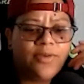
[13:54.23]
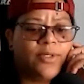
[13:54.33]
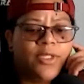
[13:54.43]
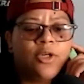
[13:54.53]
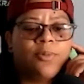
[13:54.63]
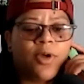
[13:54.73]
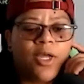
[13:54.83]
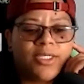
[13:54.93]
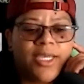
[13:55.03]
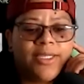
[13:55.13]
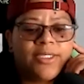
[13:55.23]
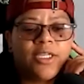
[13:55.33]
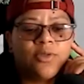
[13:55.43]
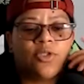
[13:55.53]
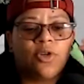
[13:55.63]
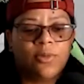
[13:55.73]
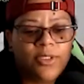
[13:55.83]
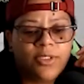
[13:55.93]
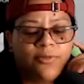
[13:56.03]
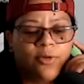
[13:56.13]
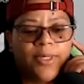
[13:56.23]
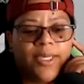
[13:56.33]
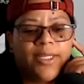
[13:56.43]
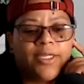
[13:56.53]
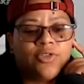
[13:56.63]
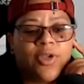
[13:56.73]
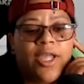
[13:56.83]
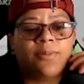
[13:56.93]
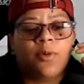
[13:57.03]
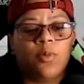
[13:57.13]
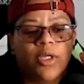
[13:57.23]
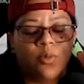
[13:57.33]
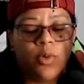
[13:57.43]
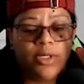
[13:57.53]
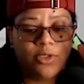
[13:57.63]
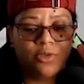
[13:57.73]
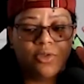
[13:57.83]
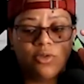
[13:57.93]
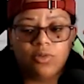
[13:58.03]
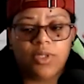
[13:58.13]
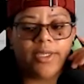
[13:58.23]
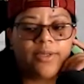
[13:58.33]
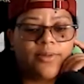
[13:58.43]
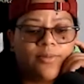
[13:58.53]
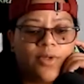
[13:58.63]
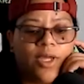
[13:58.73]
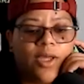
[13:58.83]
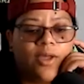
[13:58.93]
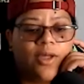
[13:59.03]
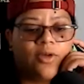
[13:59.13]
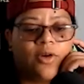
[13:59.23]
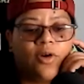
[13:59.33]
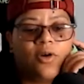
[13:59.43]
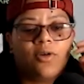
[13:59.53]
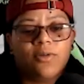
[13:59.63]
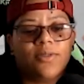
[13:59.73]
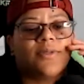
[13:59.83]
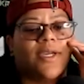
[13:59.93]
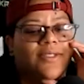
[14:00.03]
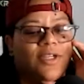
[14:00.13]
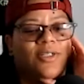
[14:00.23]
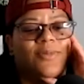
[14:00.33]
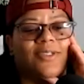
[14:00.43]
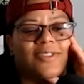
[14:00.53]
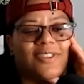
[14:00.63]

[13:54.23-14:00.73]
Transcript: it a little process, because we told him it's a full plant extract. But what do you do? Like alcohol? Talk to me.